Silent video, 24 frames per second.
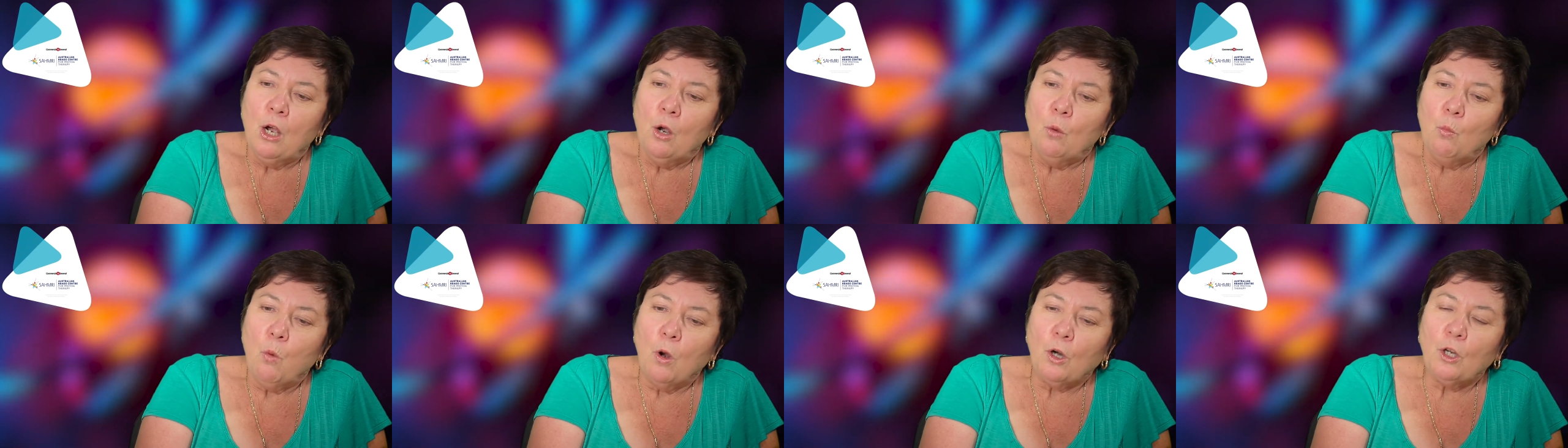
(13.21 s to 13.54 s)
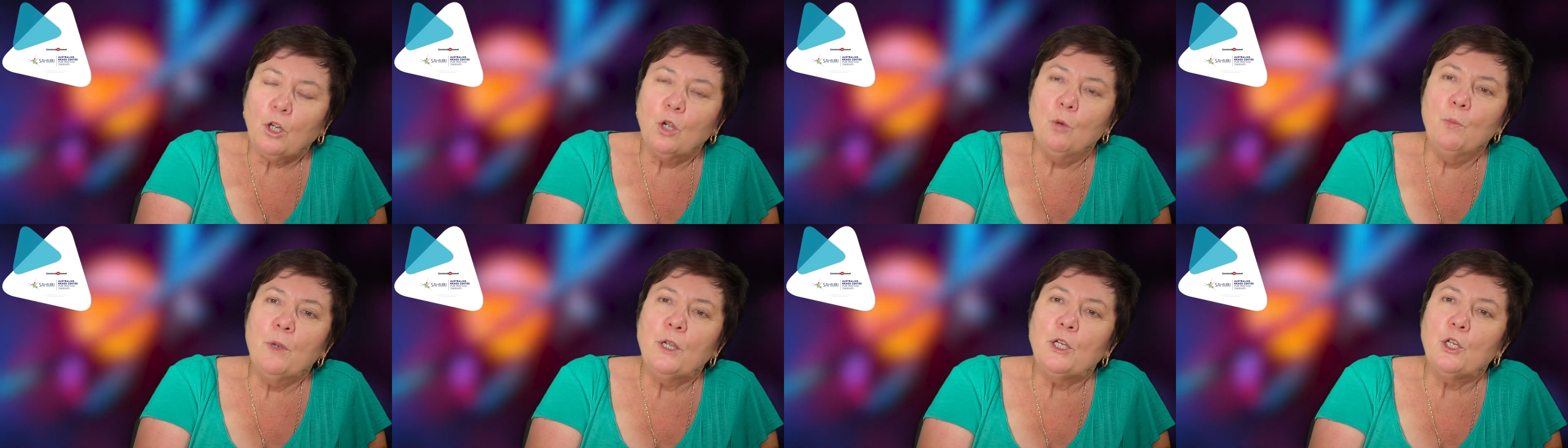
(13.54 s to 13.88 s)
what
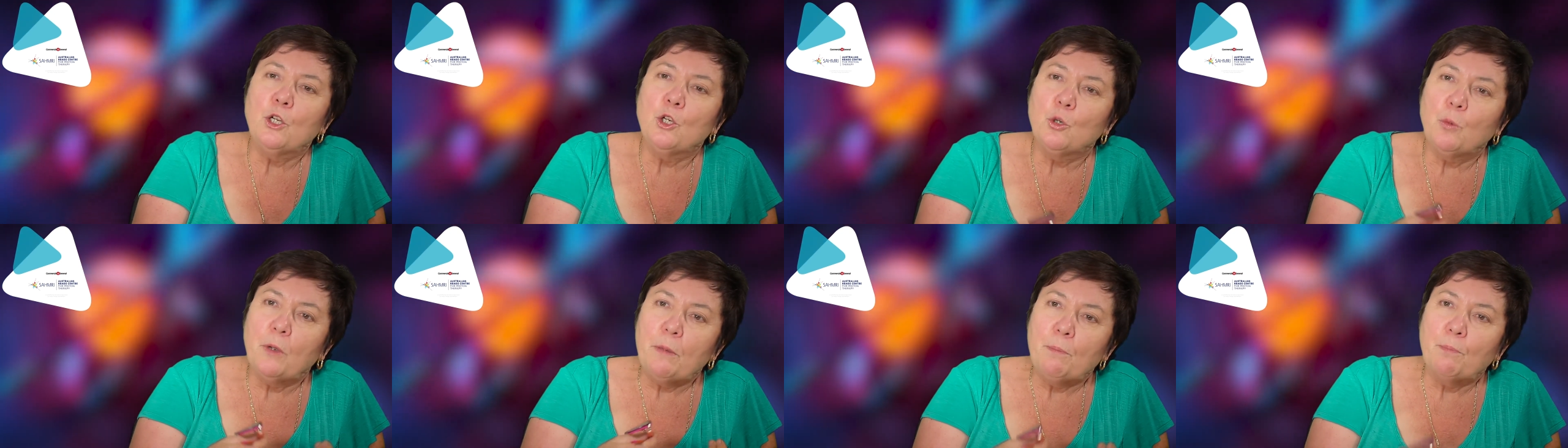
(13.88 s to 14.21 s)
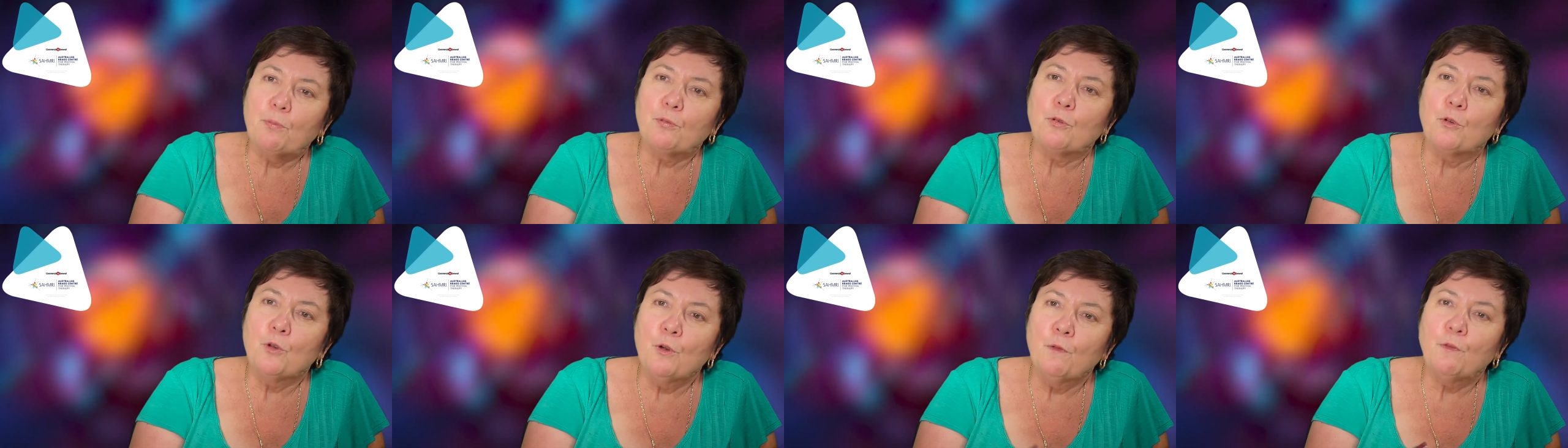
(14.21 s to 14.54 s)
can we do to
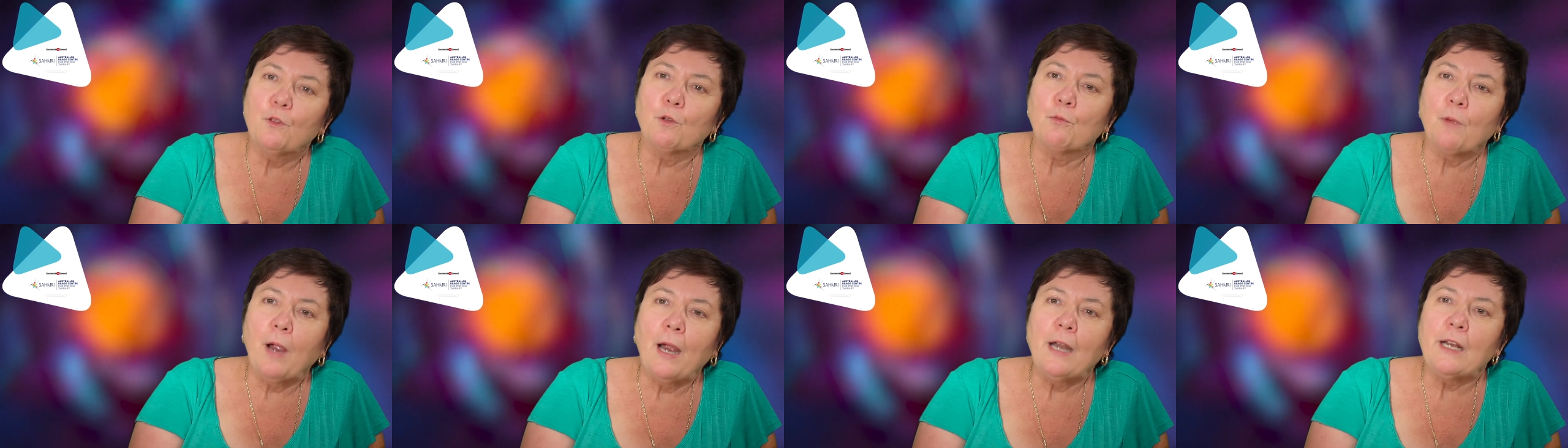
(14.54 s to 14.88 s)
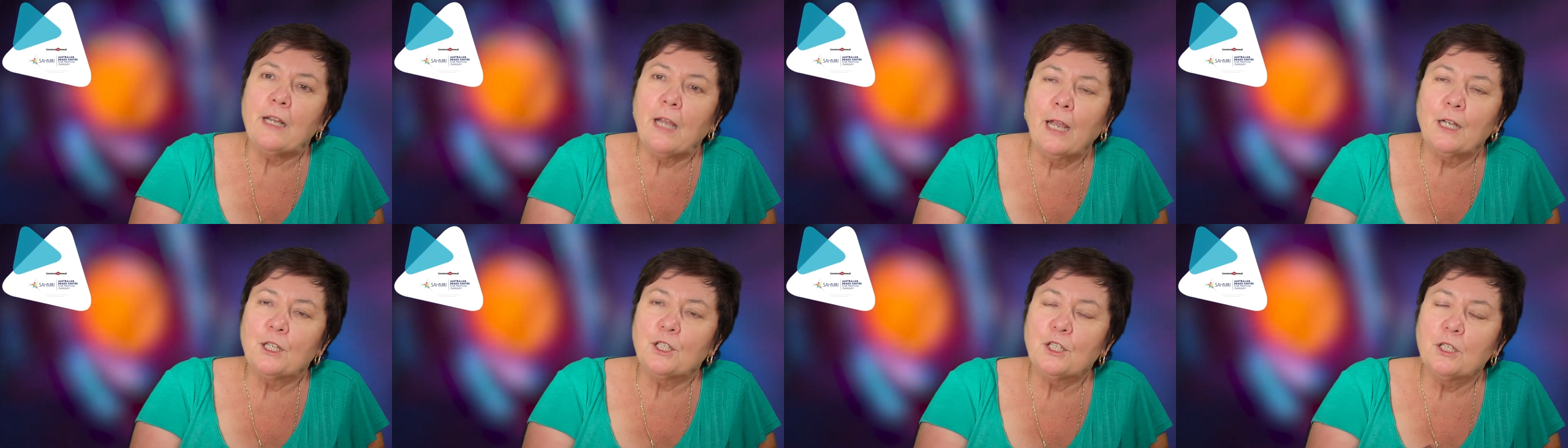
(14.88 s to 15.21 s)
improve the
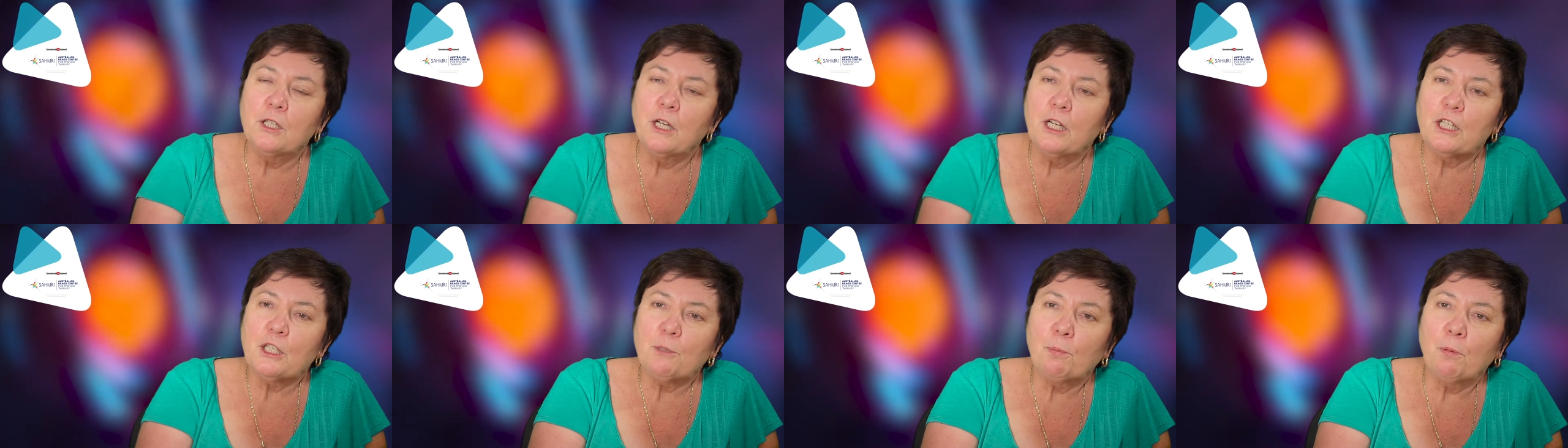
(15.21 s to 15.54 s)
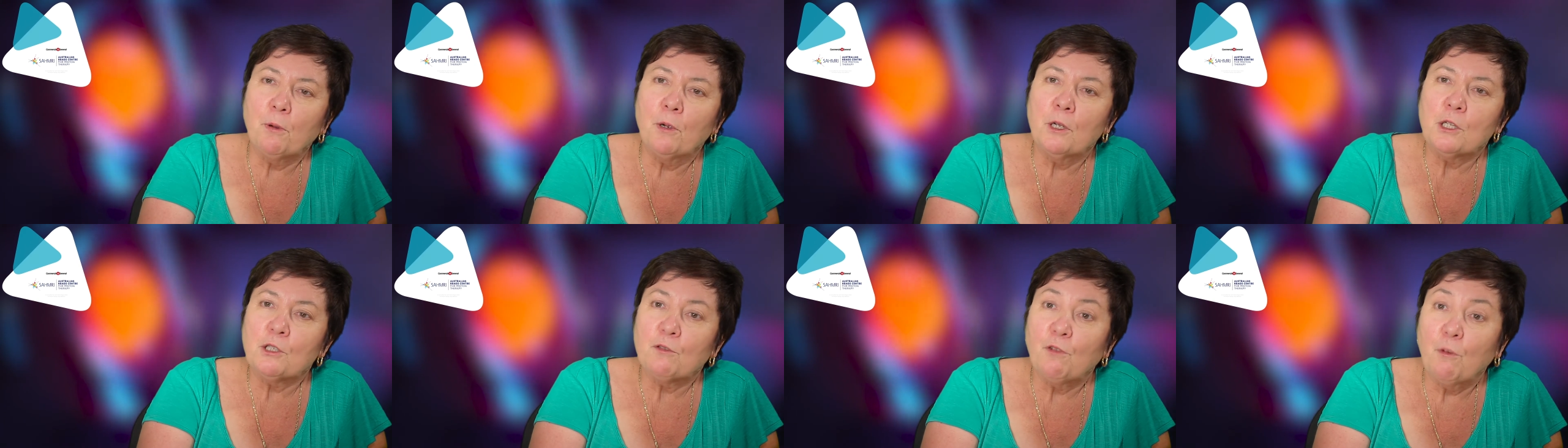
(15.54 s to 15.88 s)
radiation
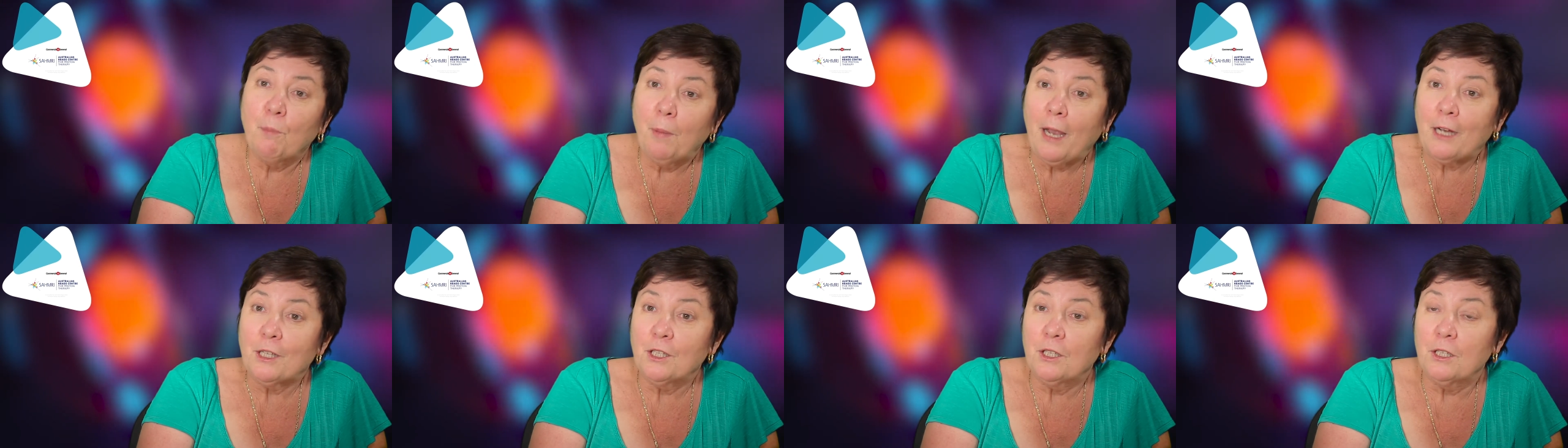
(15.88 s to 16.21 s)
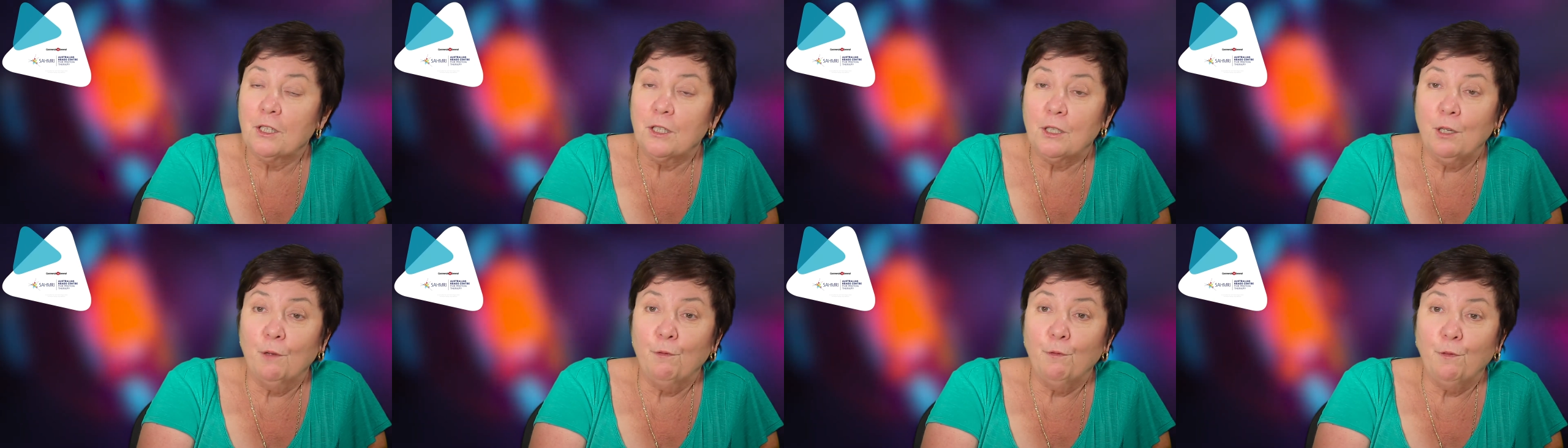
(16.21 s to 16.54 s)
experience for
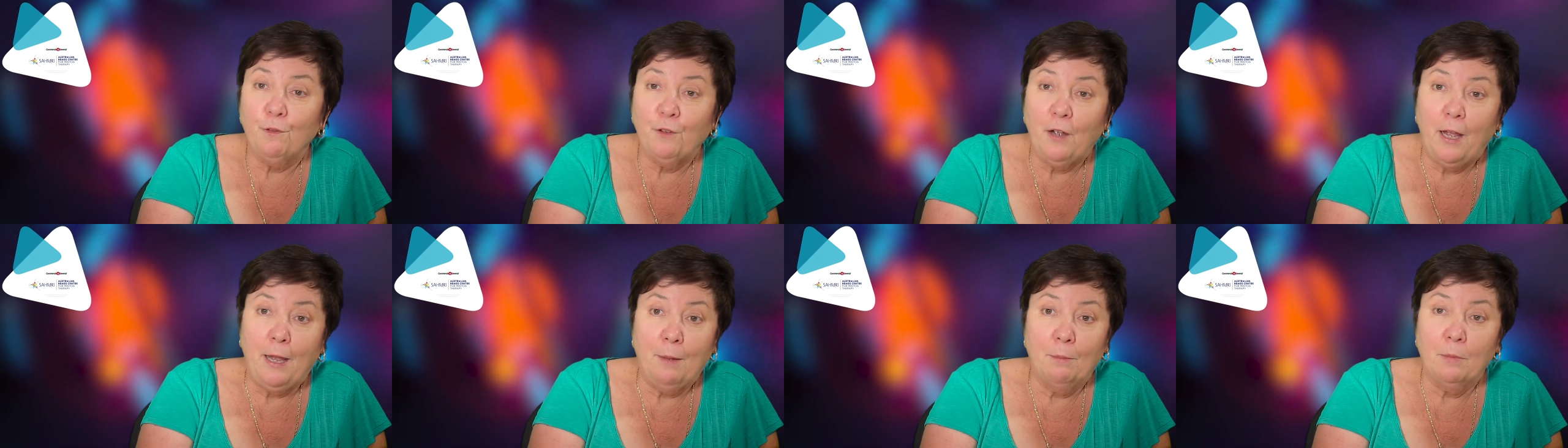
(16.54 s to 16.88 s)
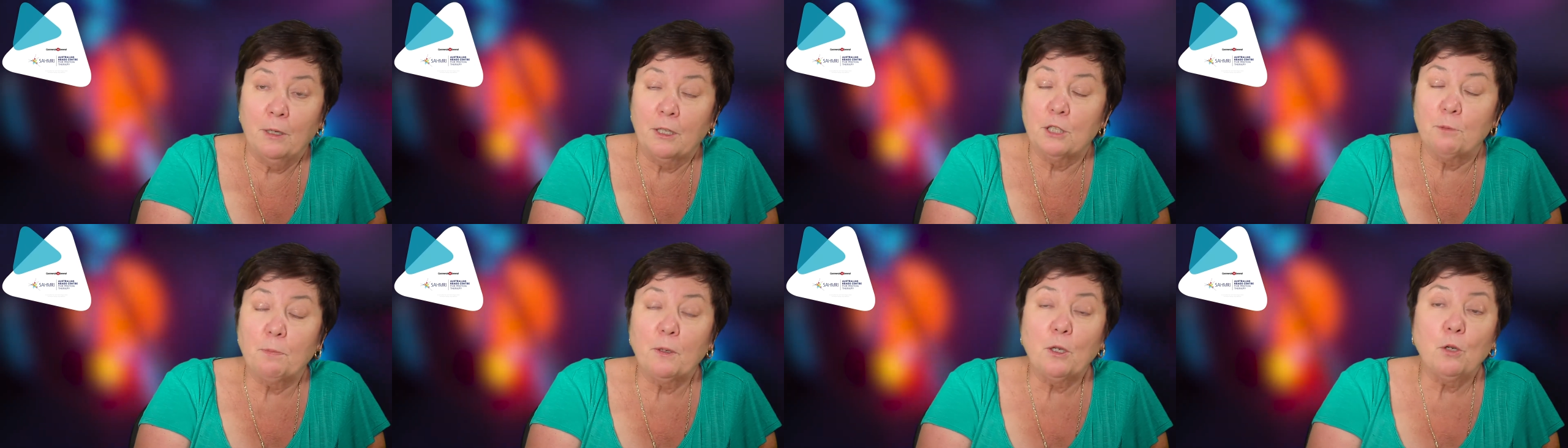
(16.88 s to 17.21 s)
patients and
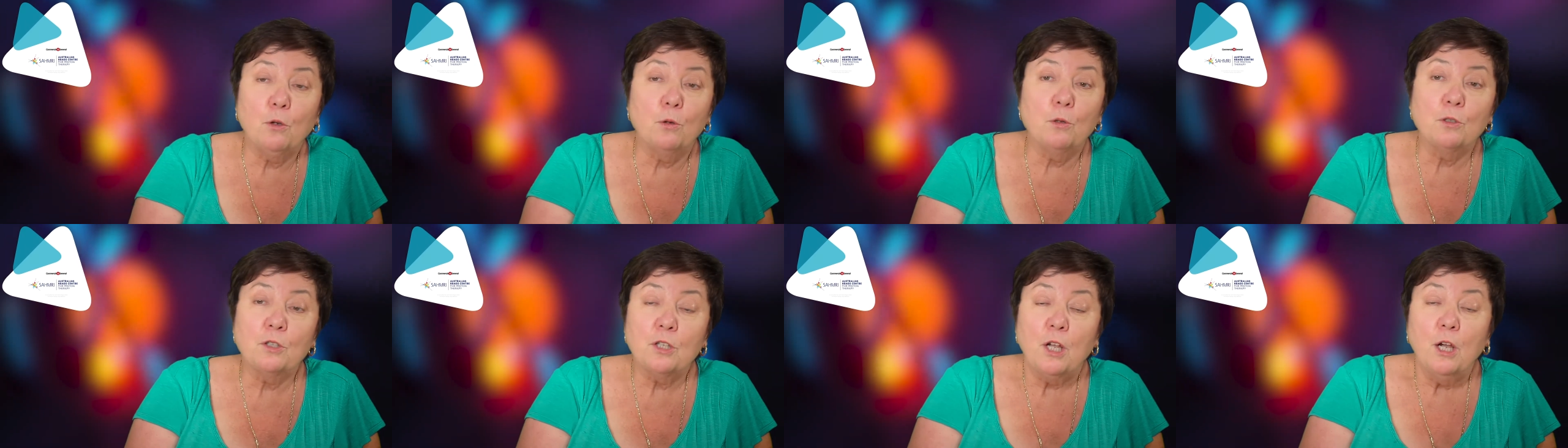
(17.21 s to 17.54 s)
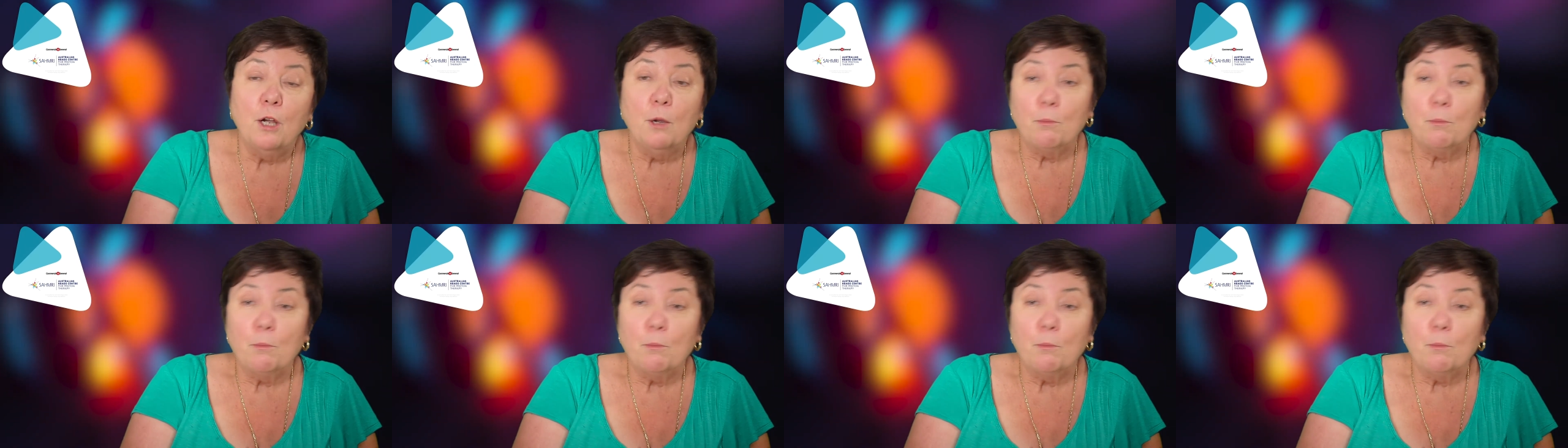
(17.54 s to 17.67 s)
families because